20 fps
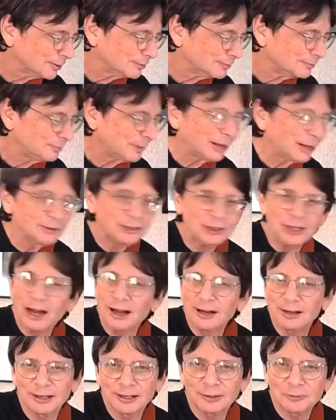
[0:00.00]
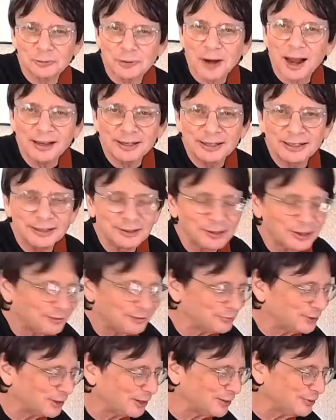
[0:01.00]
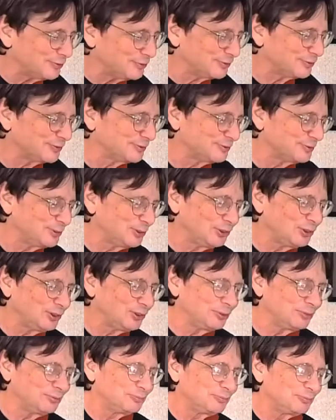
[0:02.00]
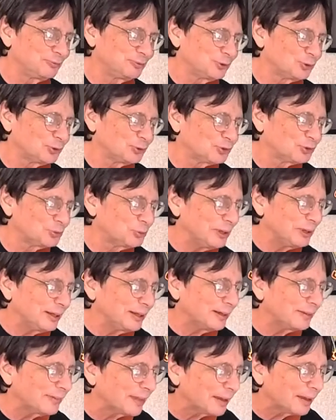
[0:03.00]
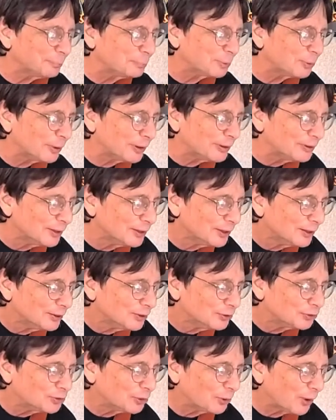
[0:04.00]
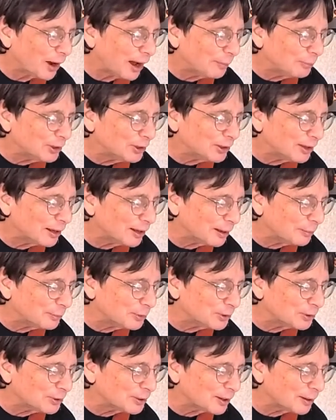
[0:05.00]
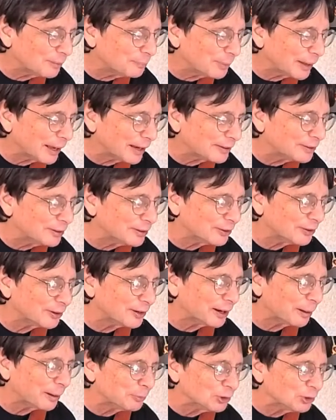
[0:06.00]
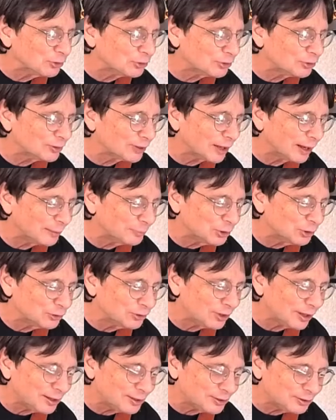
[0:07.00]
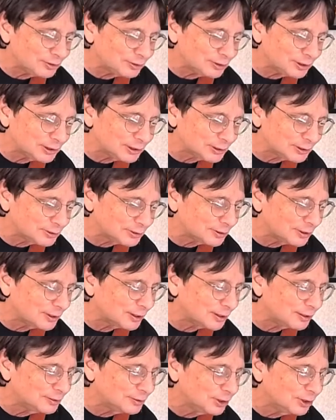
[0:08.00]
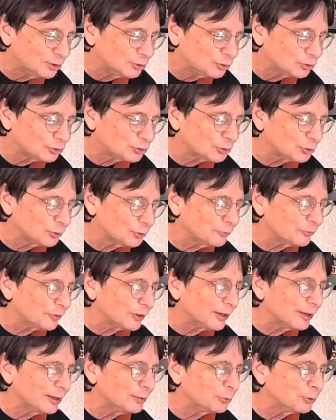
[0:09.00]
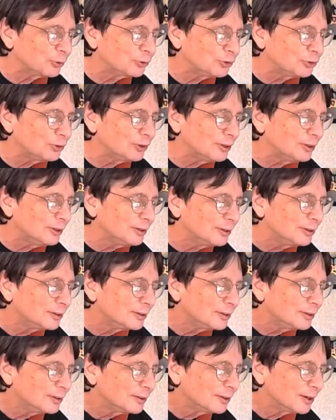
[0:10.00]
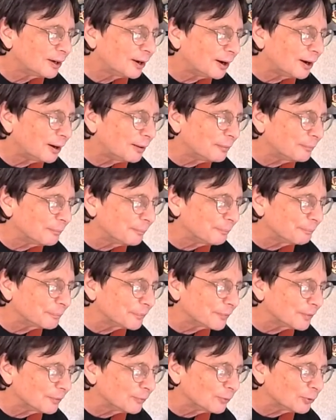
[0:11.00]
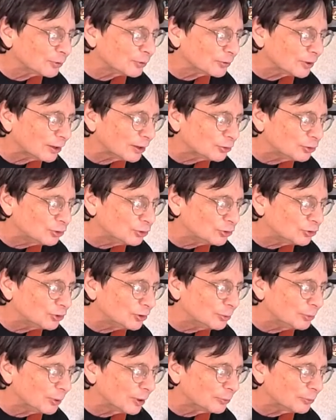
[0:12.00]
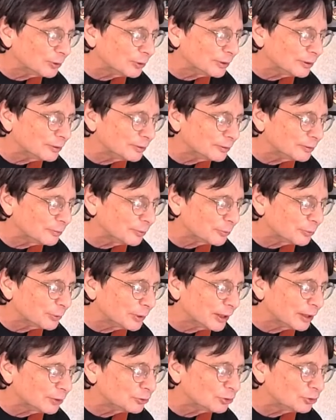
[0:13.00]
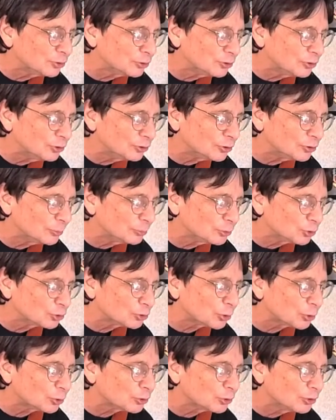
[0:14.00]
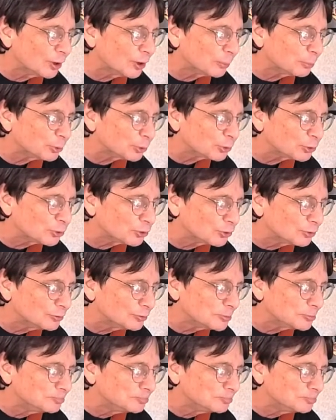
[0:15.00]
My young and rocky love life was in full swing at that point. So I'm gonna come back here, and gonna take a little survey, and we'll see. We'll start to see when we get to see some skirt numbers.